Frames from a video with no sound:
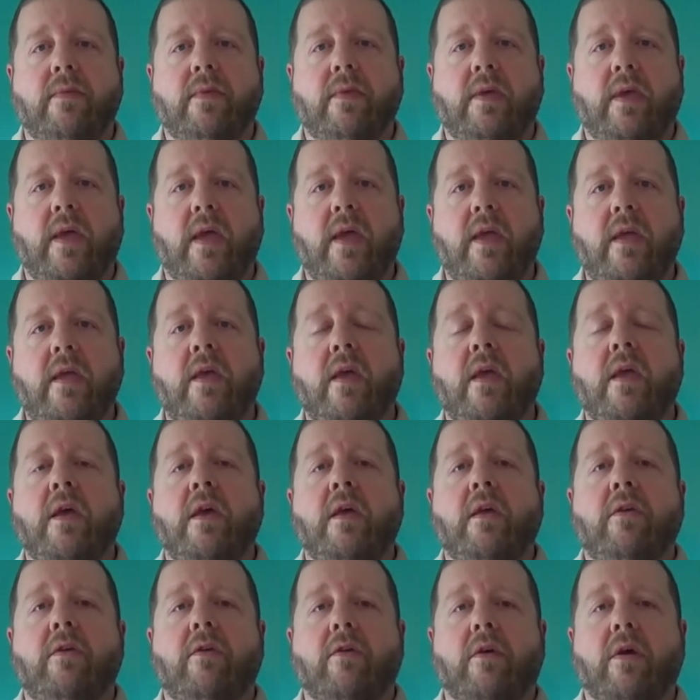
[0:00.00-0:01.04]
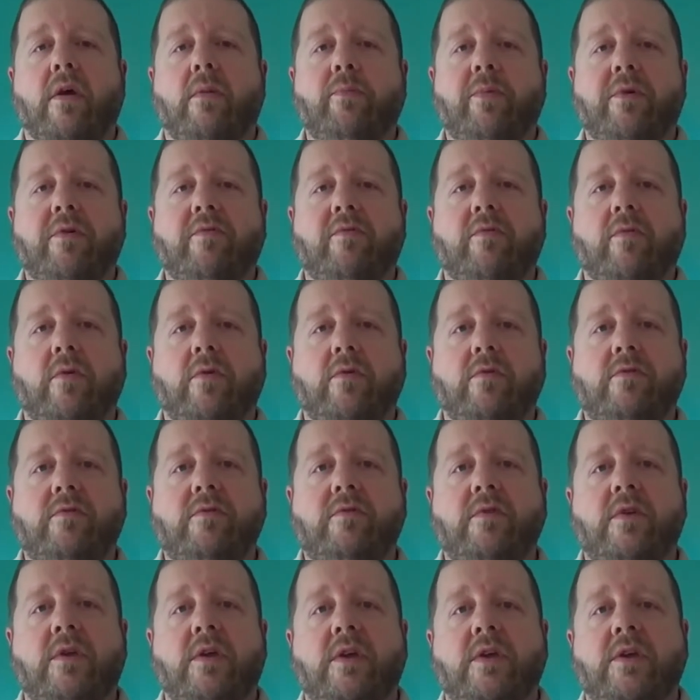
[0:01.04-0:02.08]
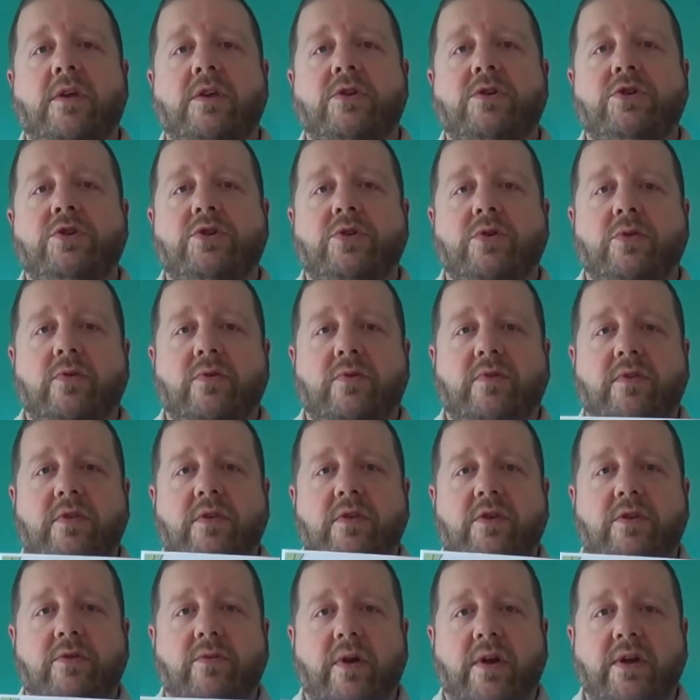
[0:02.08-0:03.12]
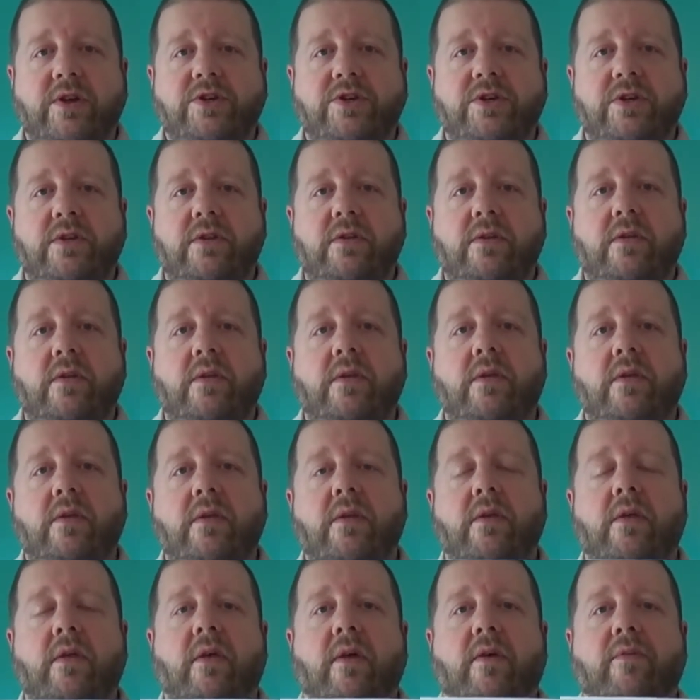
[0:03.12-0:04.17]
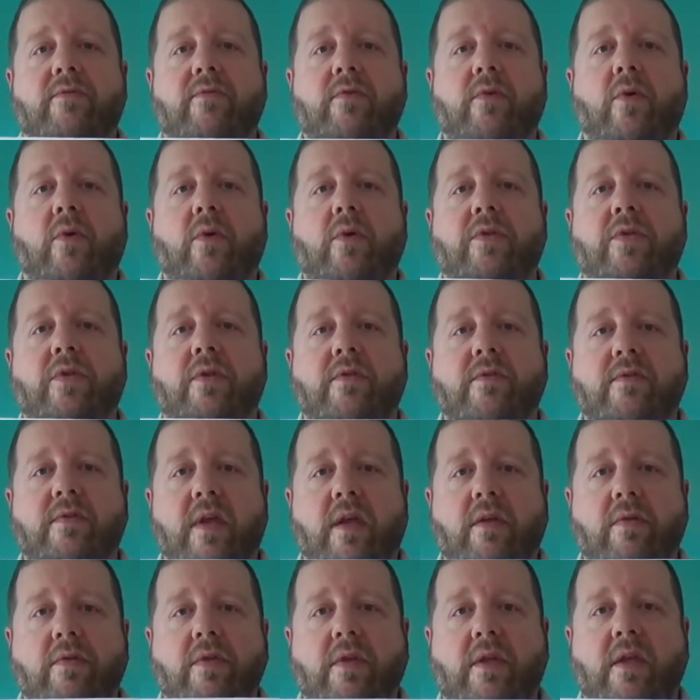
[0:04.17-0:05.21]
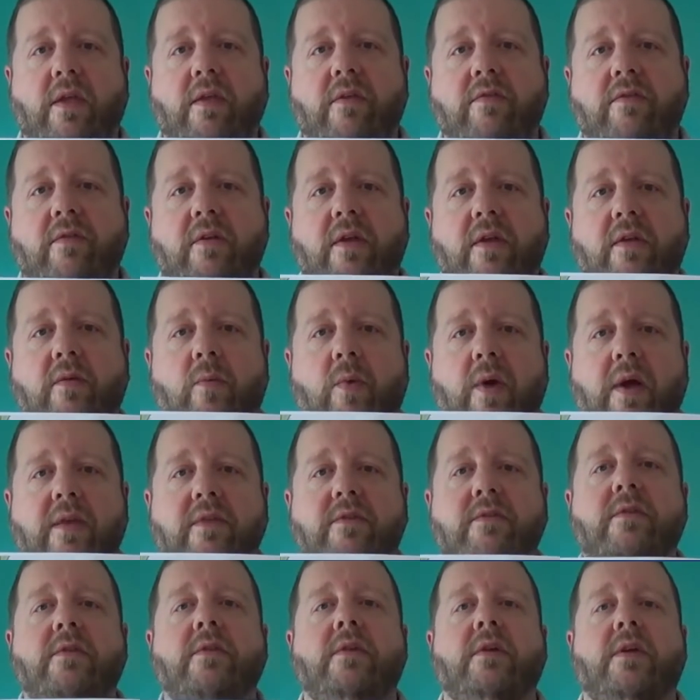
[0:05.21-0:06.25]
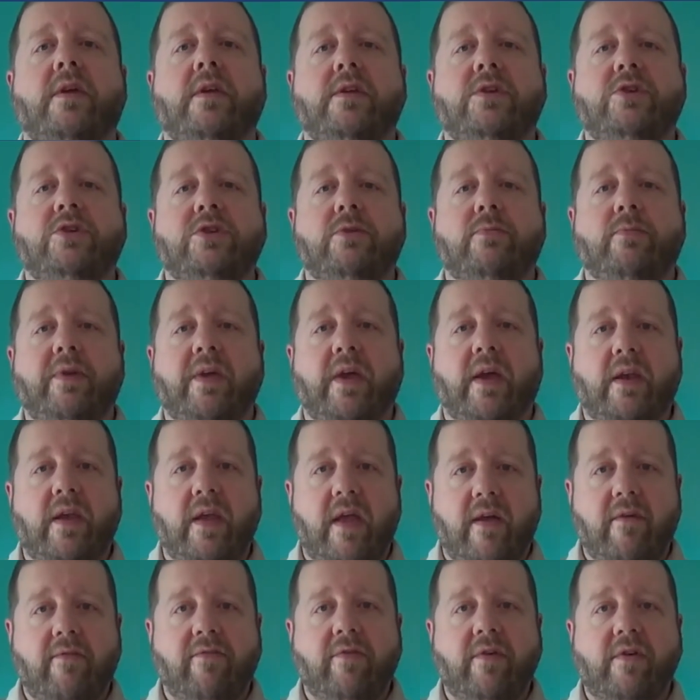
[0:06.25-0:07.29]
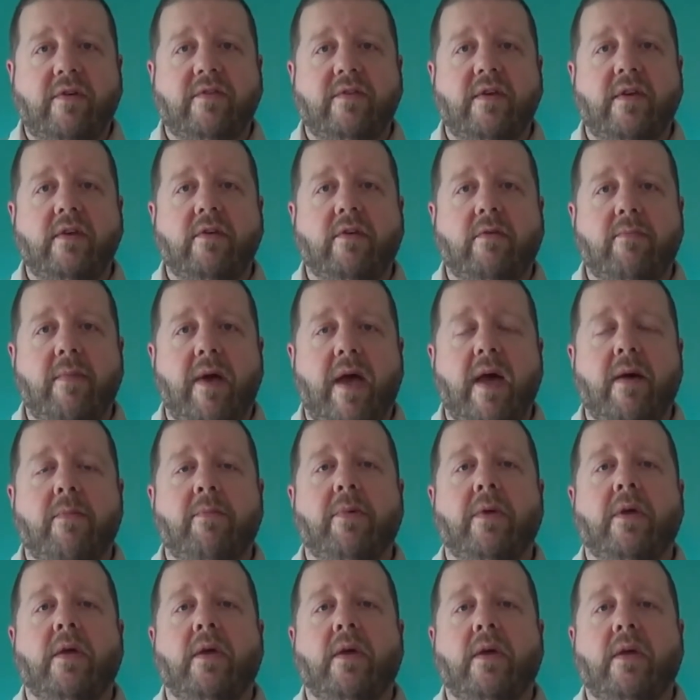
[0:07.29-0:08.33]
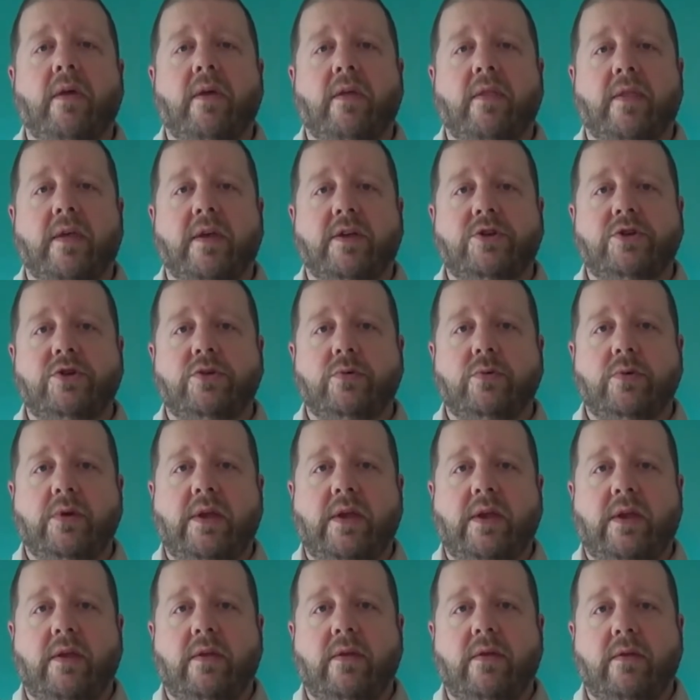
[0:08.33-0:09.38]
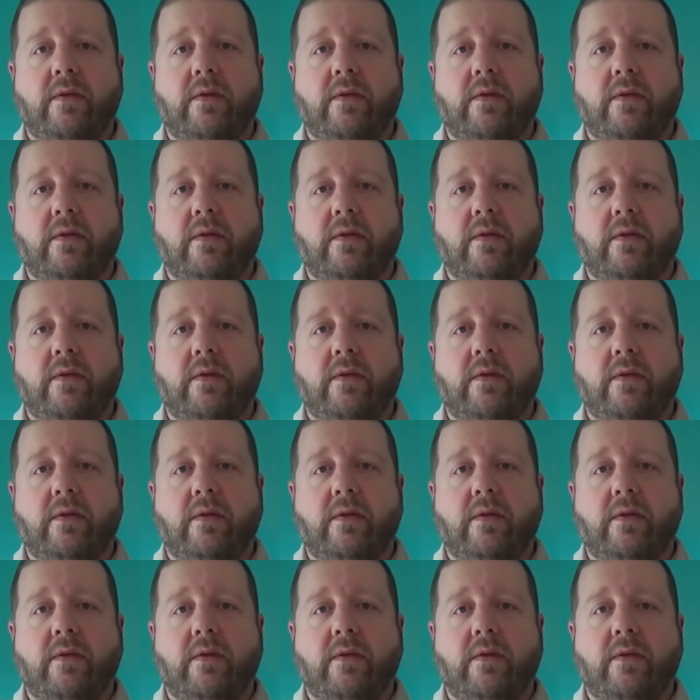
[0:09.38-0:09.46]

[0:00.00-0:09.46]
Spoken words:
Okay, your compass rose shows the direction of north, south, east, and west, and it should be on every single map that you read.